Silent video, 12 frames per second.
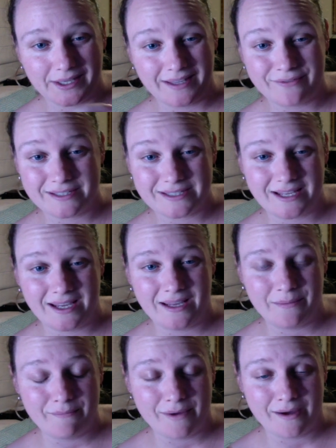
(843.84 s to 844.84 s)
if it's
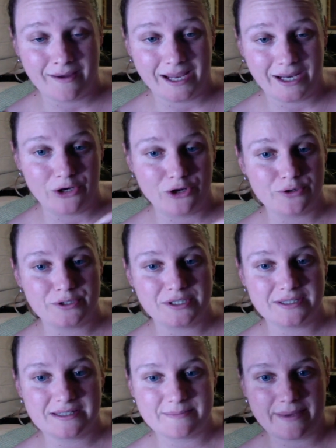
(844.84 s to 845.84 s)
in my
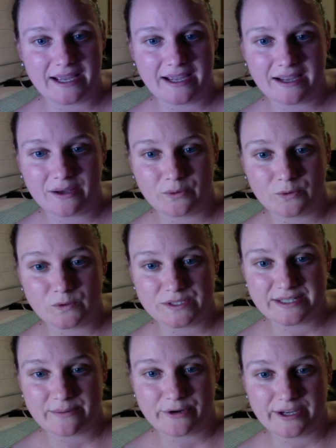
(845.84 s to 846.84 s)
Notions bag or
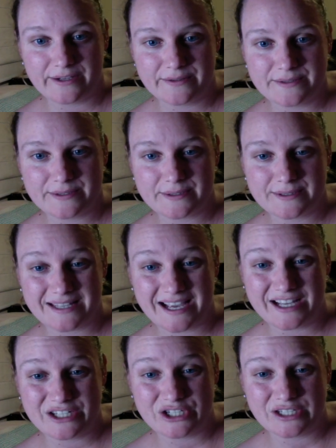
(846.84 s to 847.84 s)
somewhere else, because
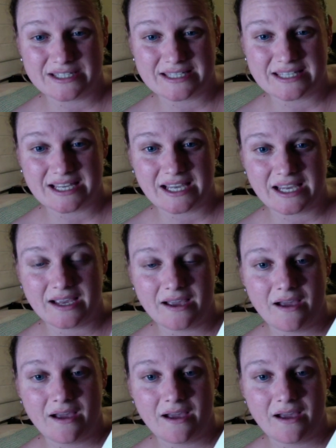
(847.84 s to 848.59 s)
as you can see,